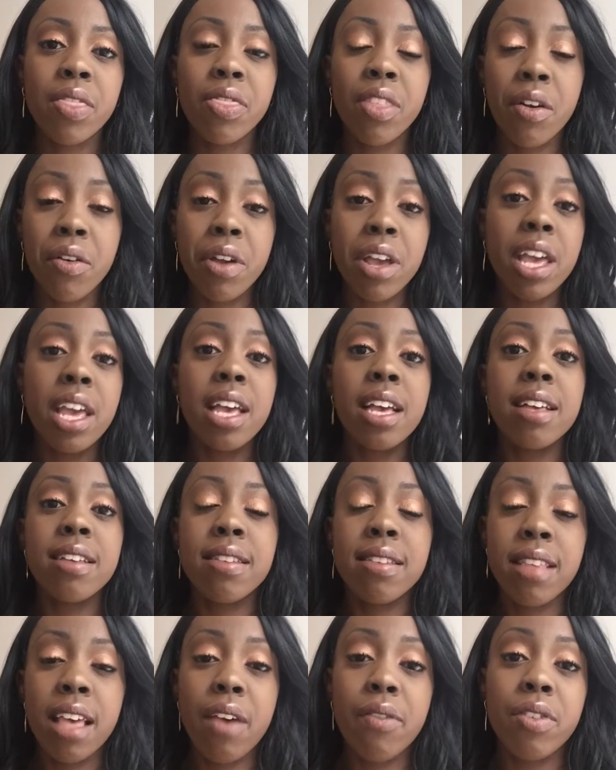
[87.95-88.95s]
there
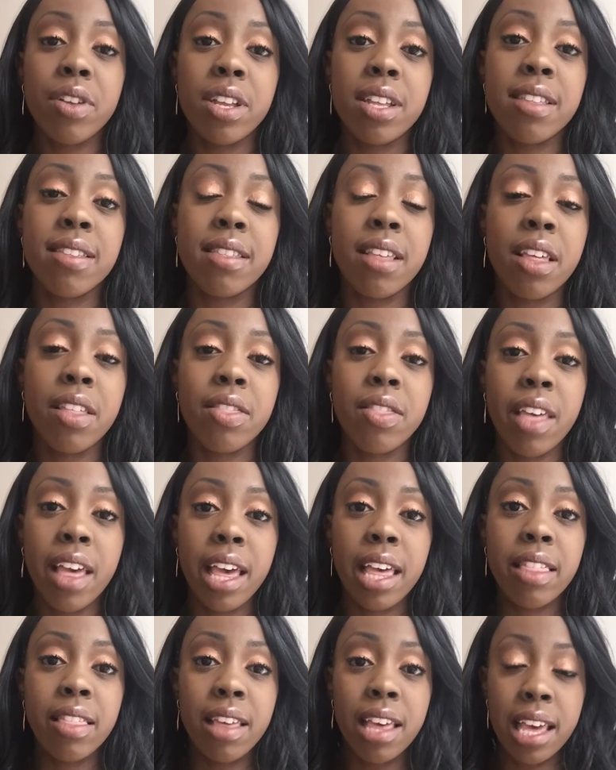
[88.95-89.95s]
is evidence that
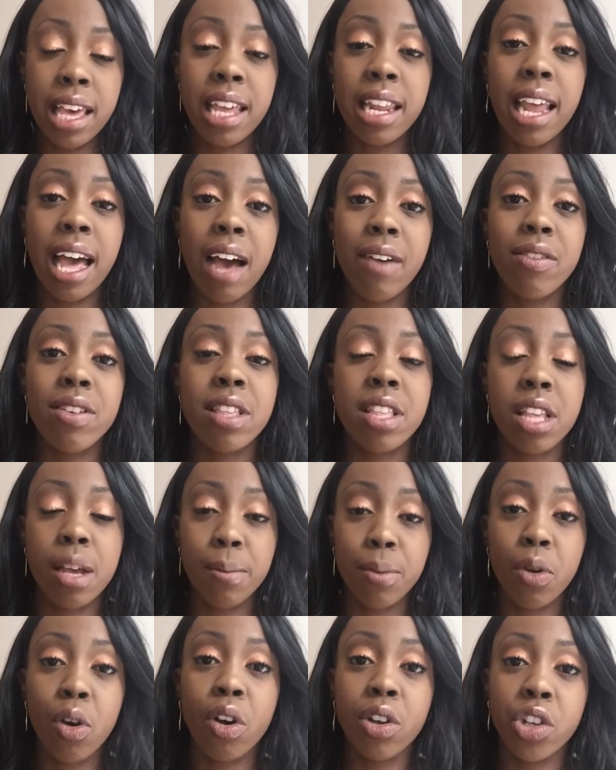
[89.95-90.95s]
it can have a
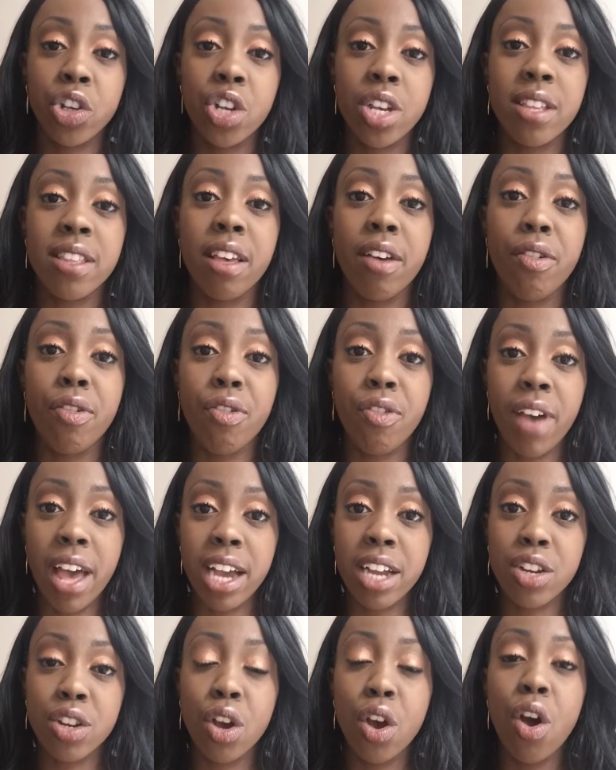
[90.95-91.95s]
subconscious
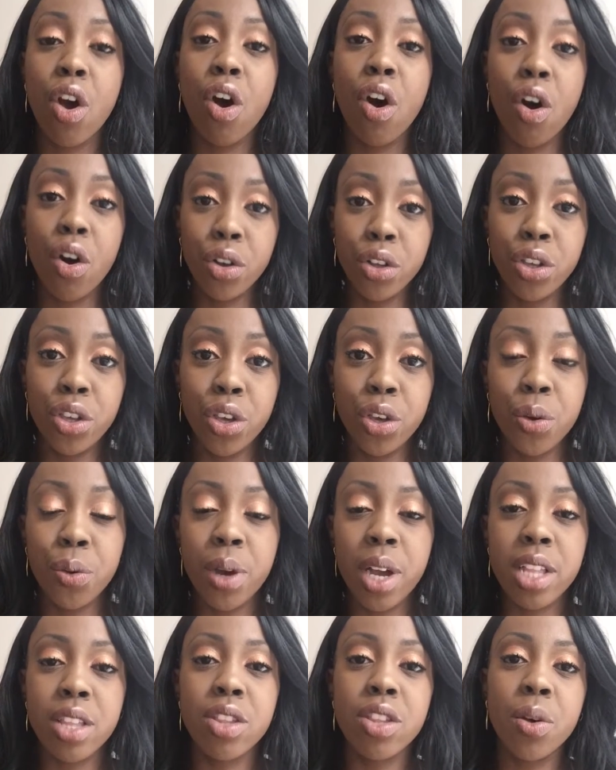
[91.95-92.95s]
effect on you.
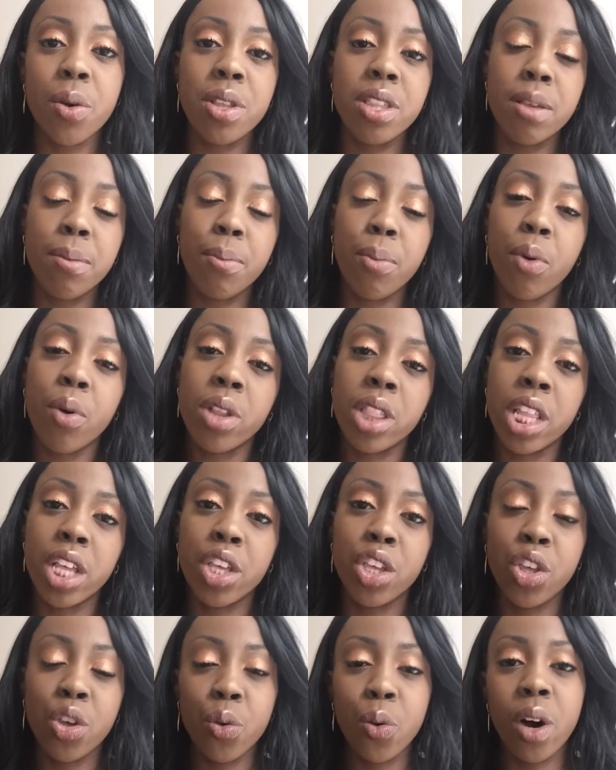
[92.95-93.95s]
And so it's important that
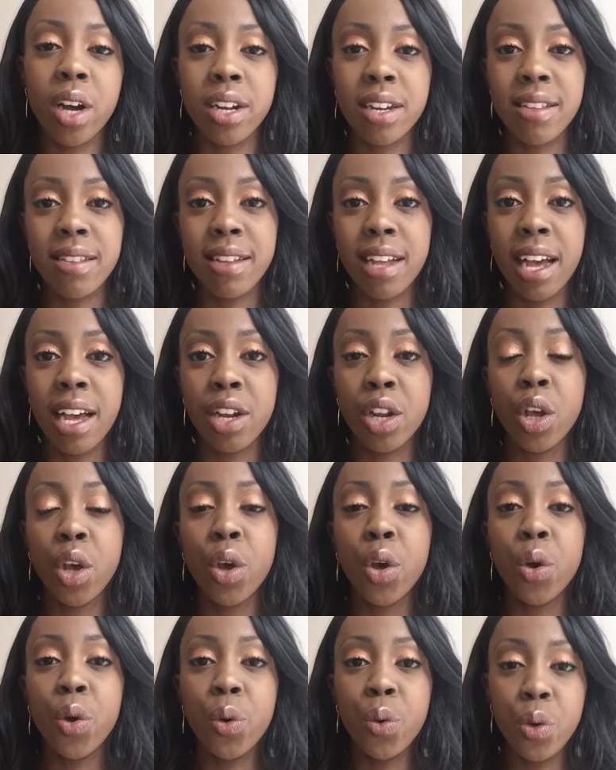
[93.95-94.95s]
you understand
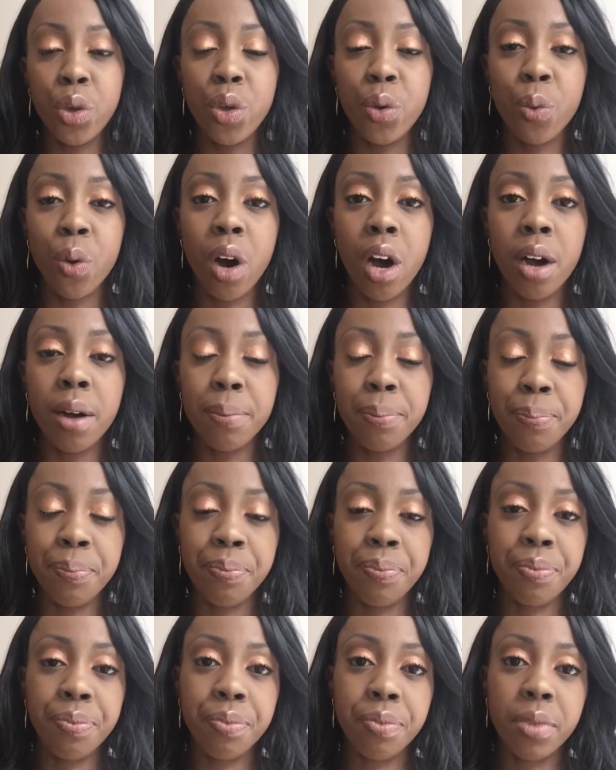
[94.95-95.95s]
who you are
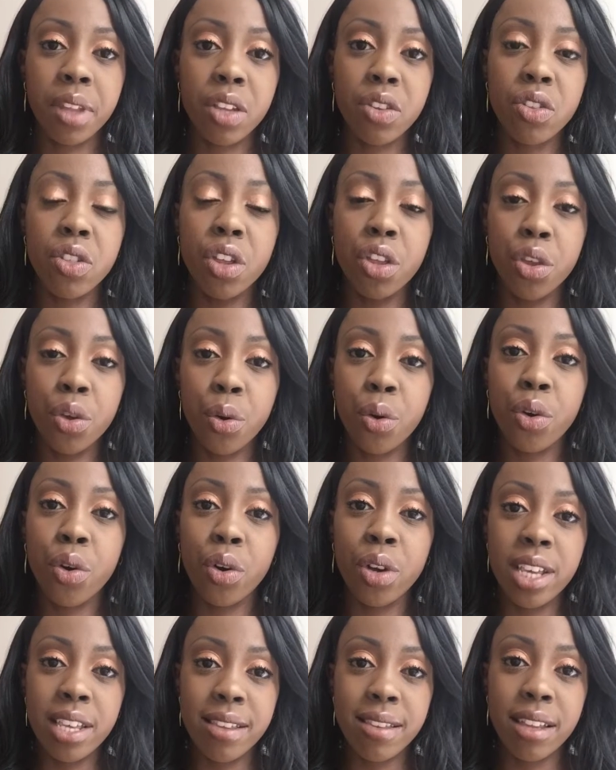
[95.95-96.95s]
so that you're
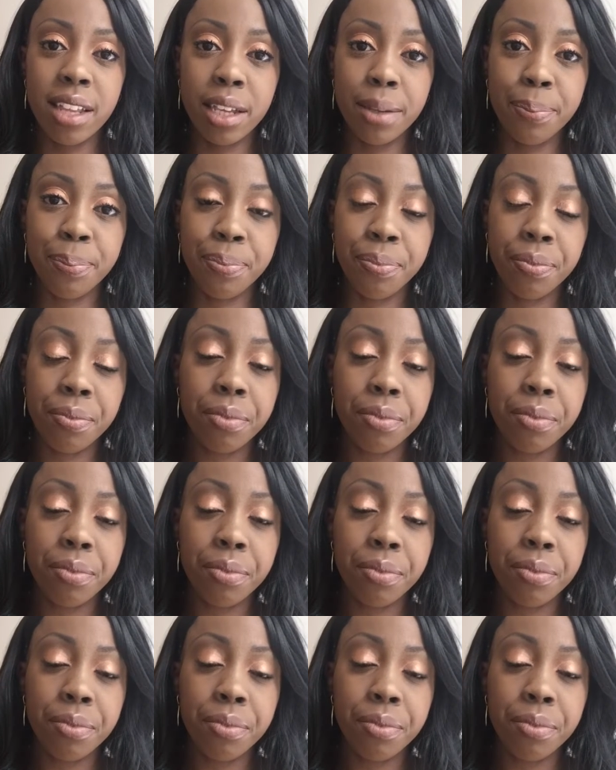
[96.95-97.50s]
not easily